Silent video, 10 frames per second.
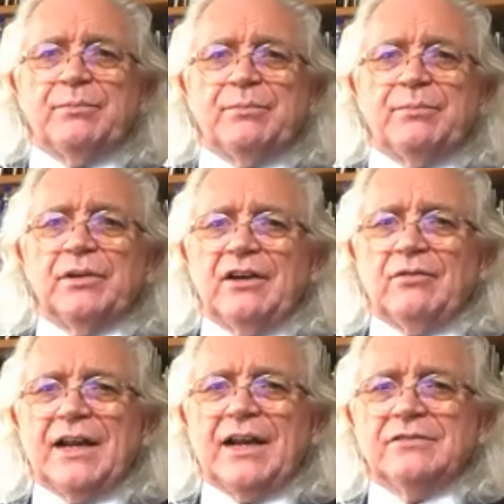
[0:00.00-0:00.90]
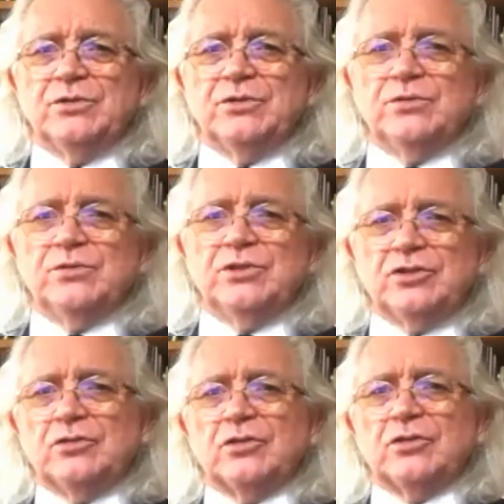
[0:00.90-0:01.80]
people there around you, you can
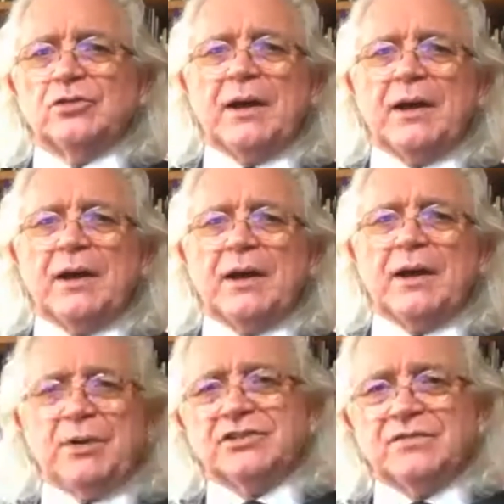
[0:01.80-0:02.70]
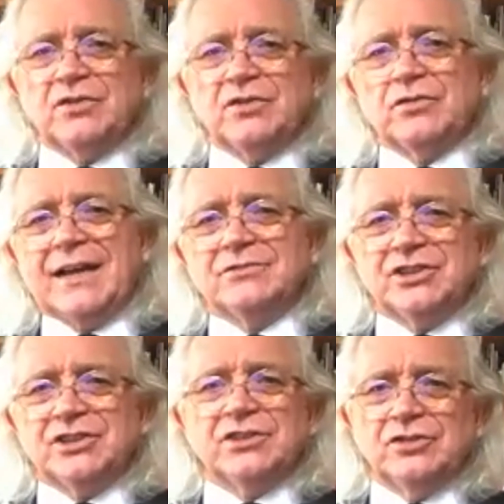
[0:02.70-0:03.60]
talk about particular parts of your
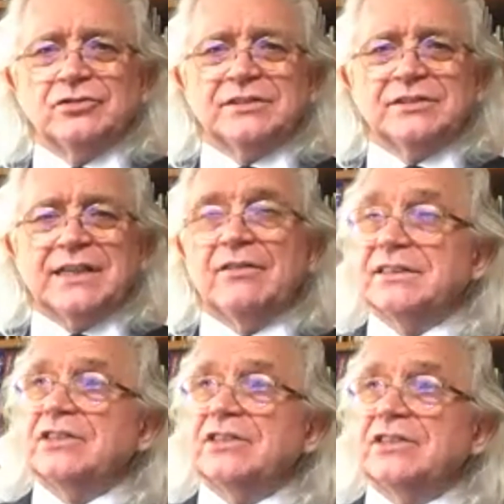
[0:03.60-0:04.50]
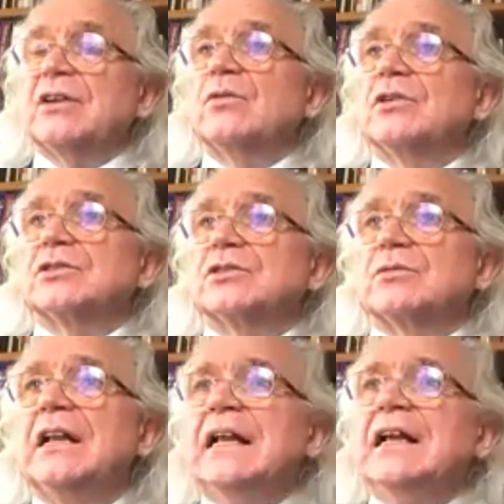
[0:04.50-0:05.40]
county or your town, etc. That works
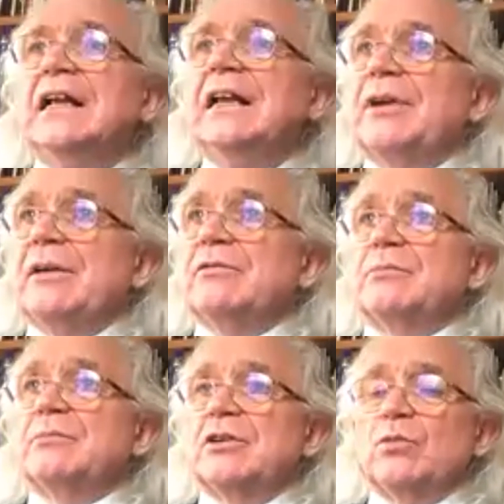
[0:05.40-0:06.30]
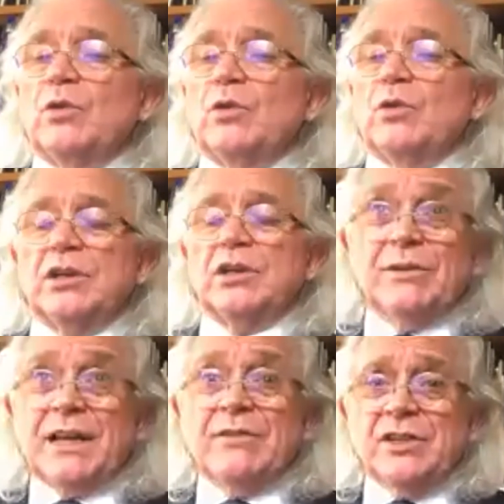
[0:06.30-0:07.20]
well. But it was one of the most, we
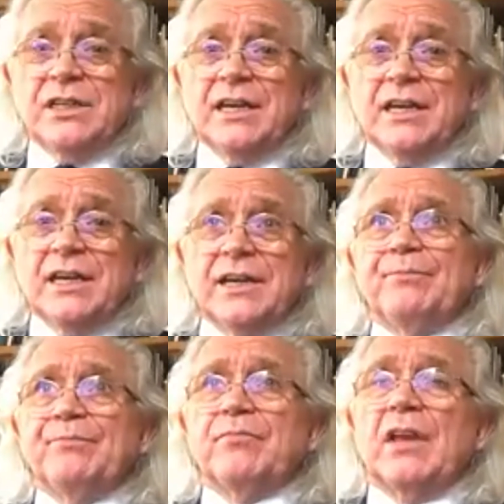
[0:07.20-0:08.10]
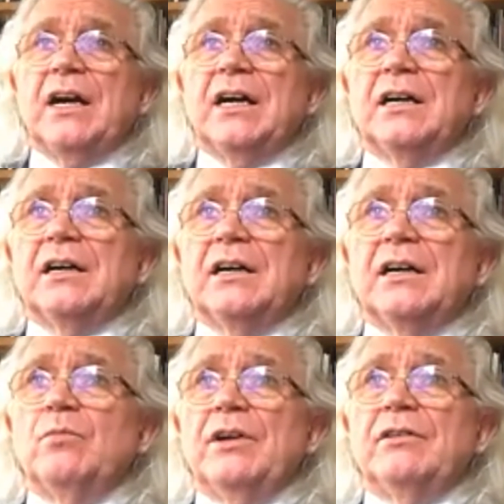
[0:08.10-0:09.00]
do it every year.
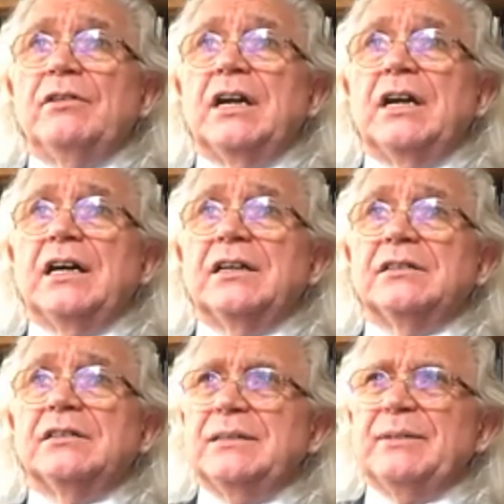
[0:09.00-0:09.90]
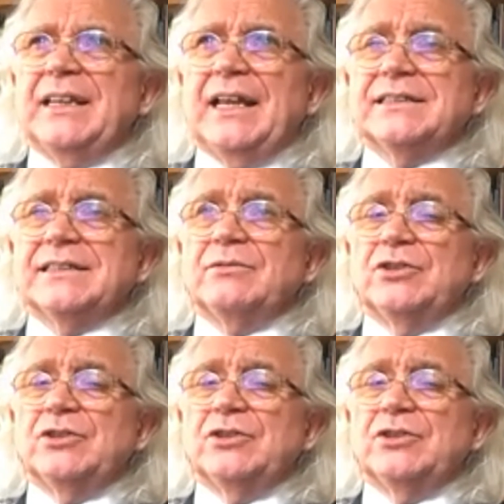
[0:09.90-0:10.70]
We're a little bit late. I think we